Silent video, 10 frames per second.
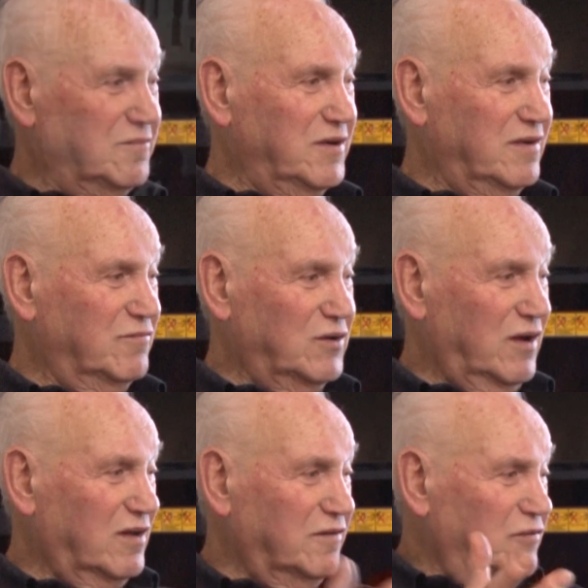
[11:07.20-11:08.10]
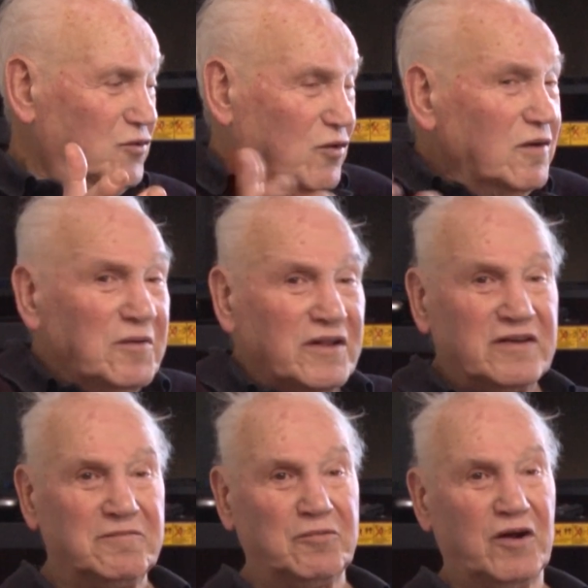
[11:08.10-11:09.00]
I mean, we lived normally
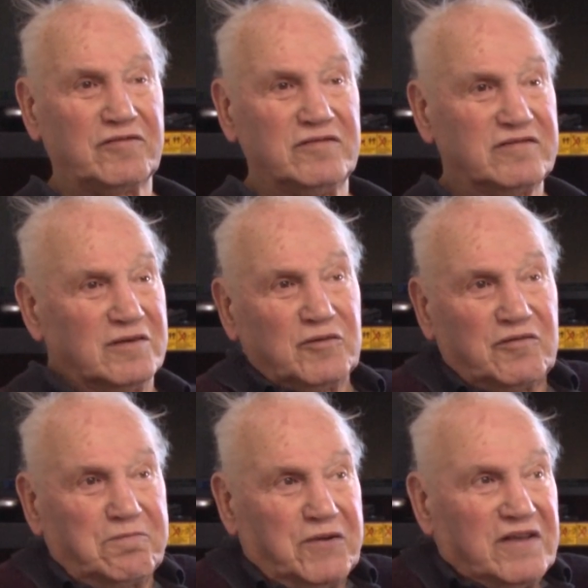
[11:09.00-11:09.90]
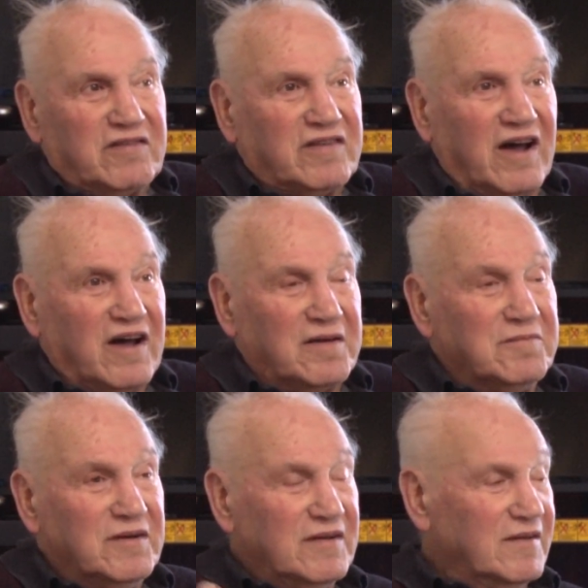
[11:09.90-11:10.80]
in Brussels. It was
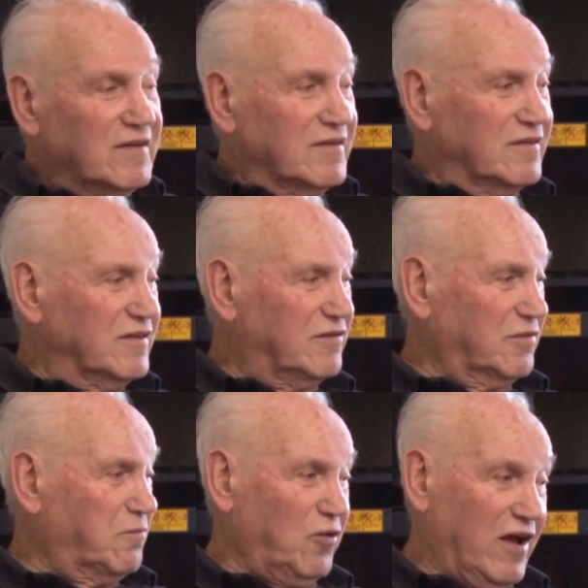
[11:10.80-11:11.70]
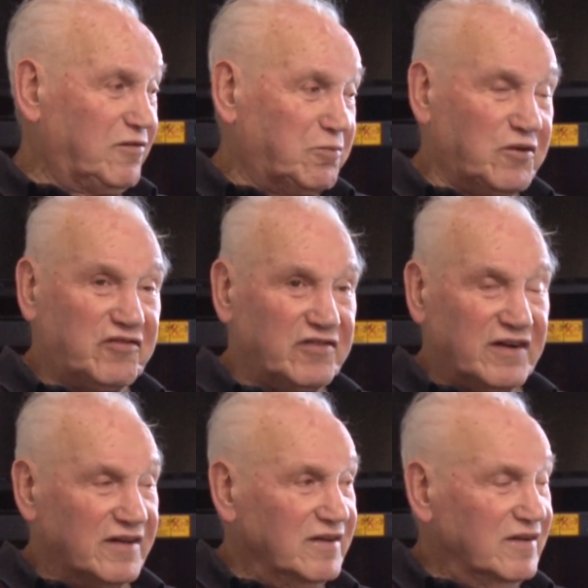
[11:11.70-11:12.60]
peacetime. It's a prosperous
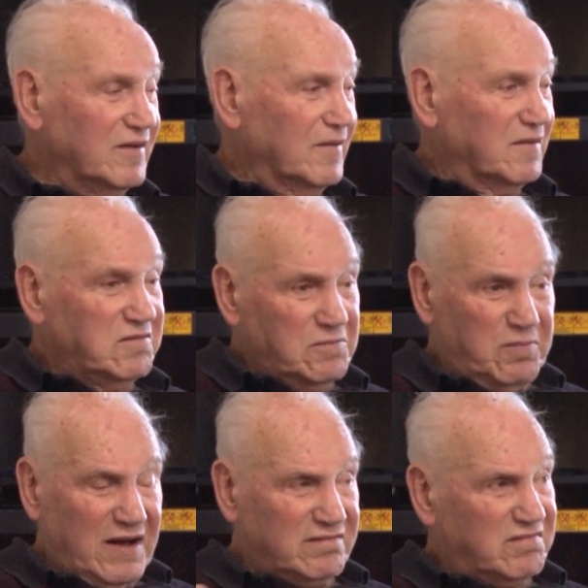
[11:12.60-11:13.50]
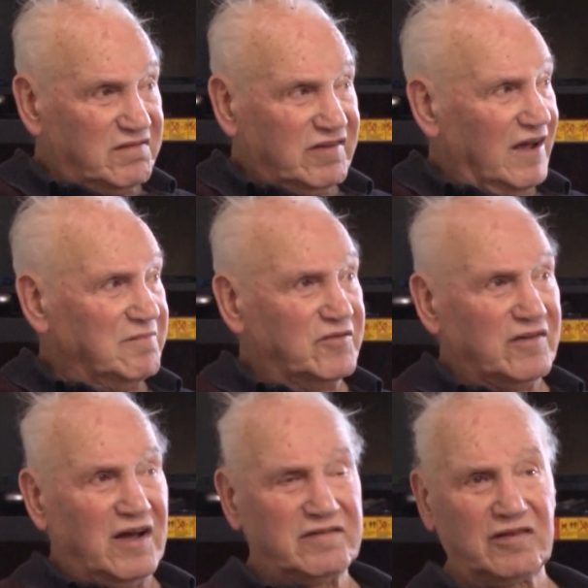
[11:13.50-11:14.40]
city, about the same
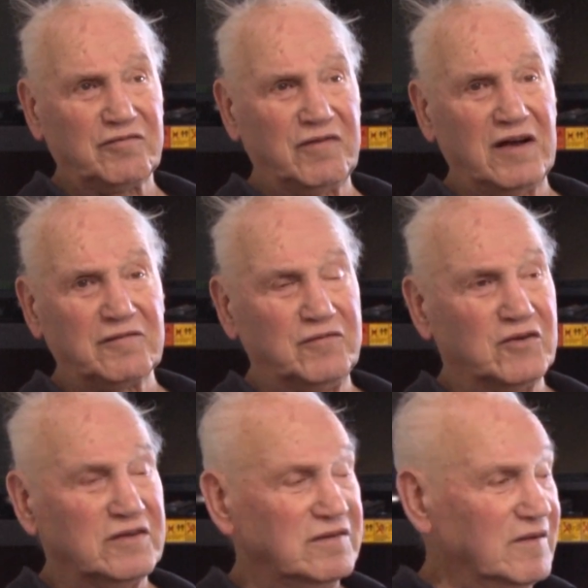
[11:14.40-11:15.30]
size as Frankfurt.